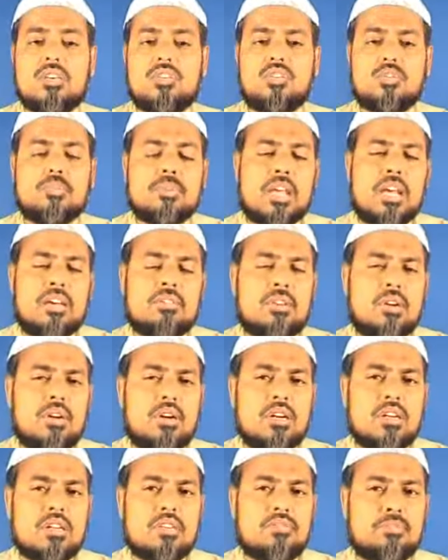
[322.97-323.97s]
You may have
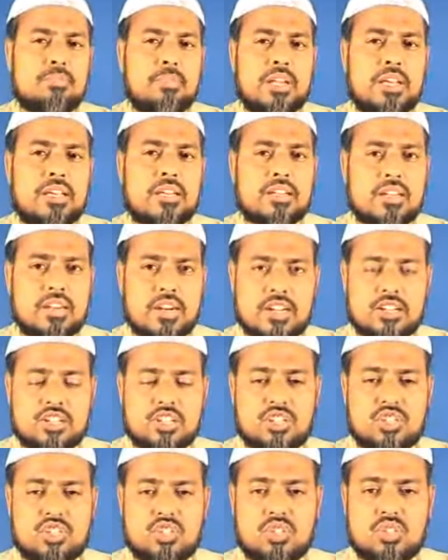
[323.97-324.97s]
heard of plane
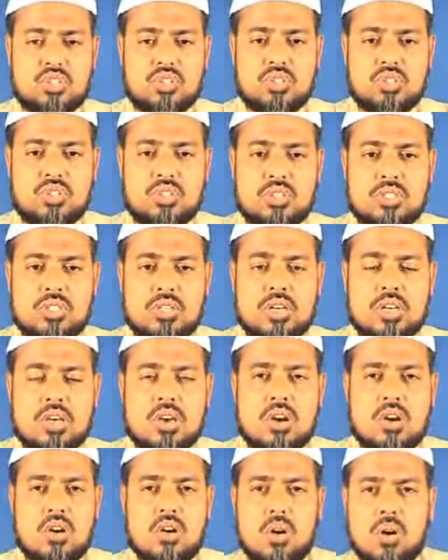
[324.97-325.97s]
crashes.
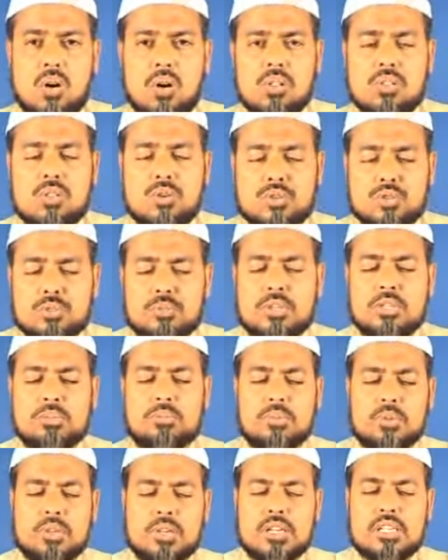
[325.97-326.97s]
All those
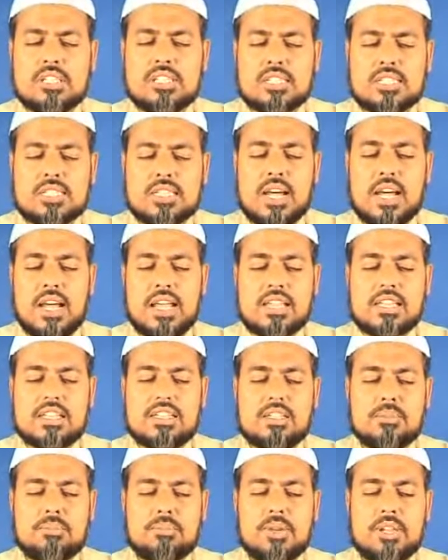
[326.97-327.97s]
people
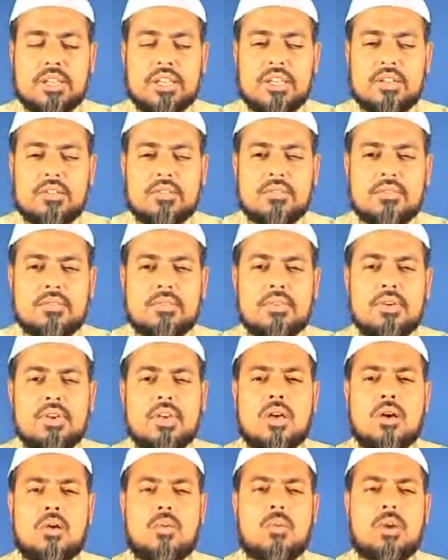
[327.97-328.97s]
inside the plane,
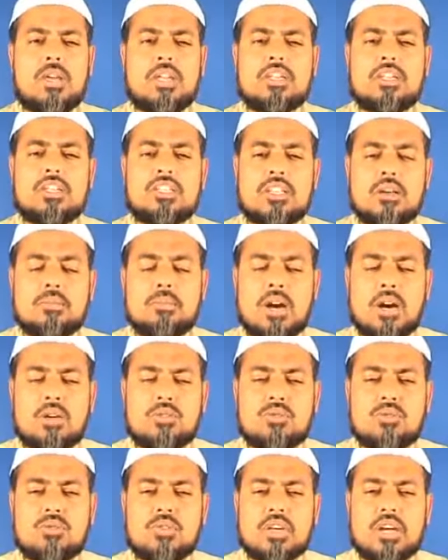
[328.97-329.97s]
when it is
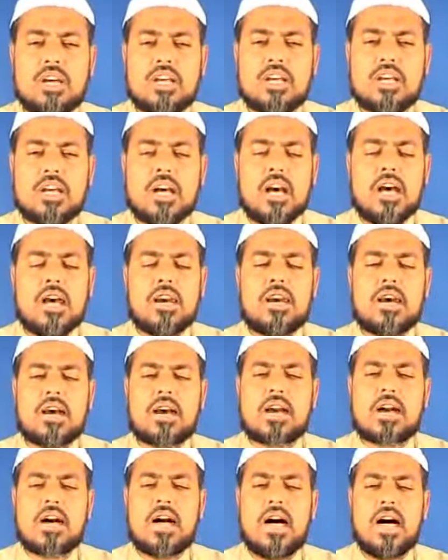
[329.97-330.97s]
about to crash, they
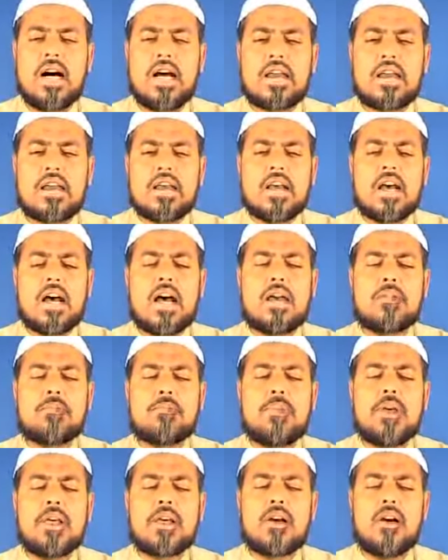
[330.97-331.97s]
cry
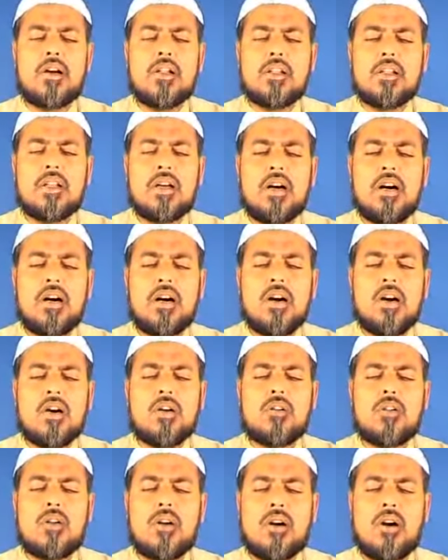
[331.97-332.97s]
and beg Allah,
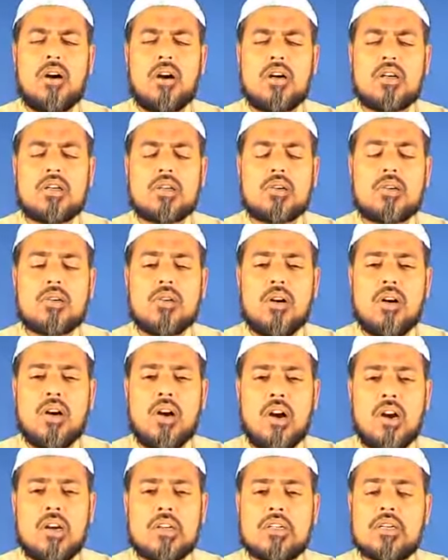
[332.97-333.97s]
Lord,
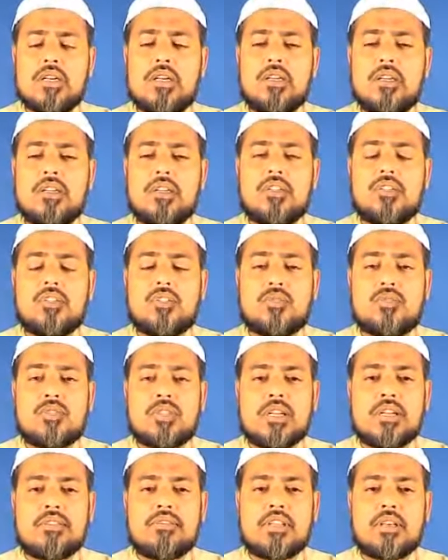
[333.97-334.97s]
God, to
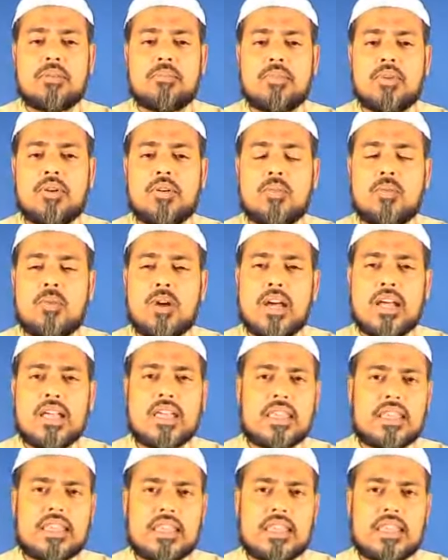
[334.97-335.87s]
save them. Why?